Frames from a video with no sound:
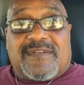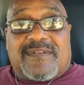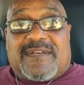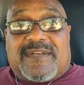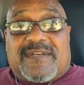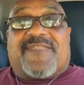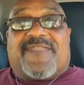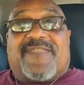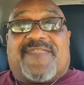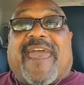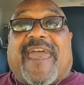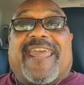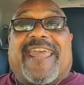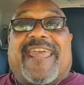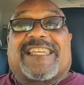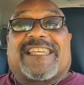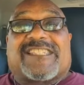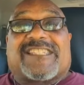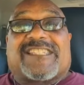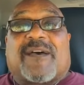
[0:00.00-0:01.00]
That is
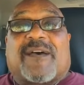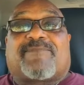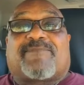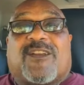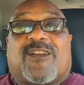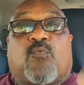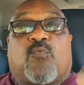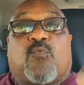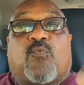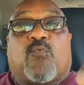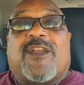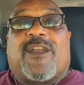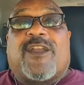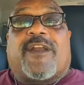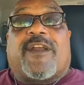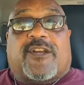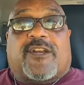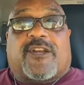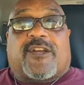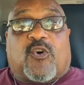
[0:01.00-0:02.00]
something we are in
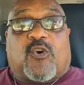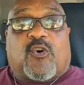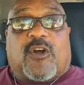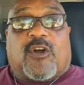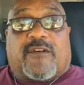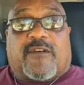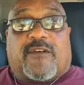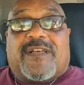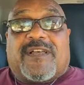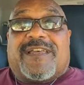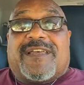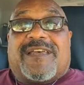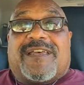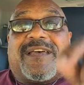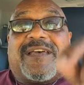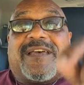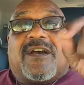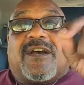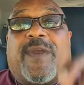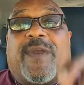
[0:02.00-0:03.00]
control of.
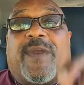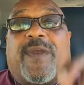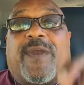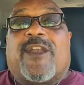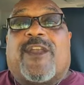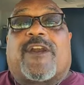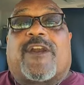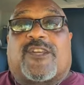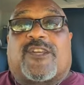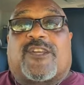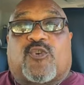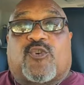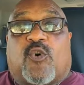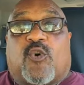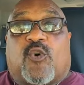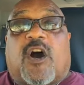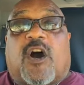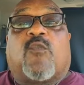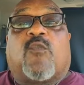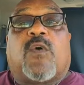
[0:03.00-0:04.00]
We are in control
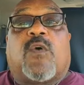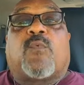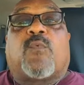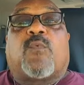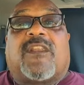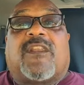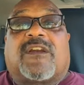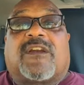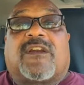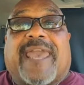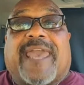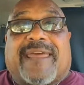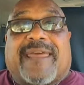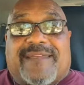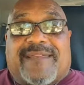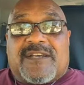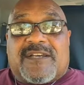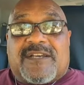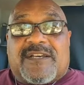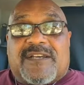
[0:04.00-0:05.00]
of what we look at,
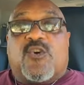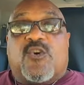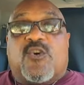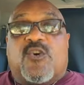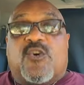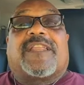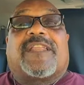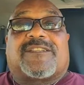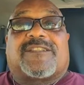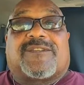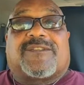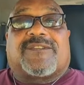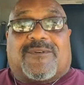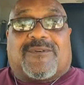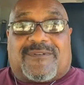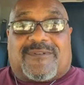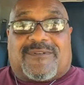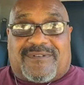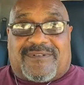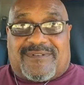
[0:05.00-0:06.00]
who we listen to.
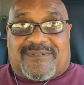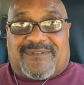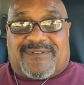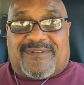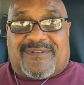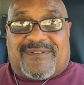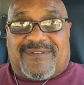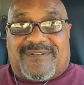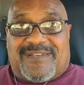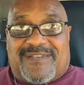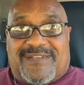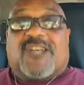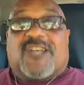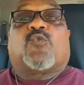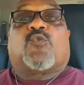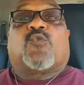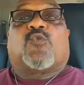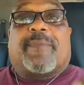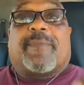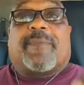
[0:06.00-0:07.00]
So
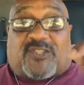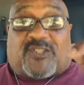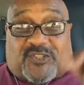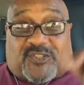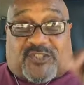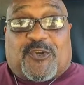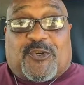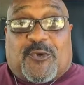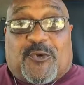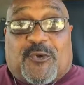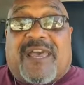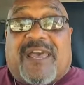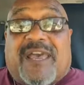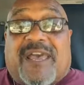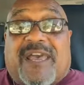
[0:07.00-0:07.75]
we must choose to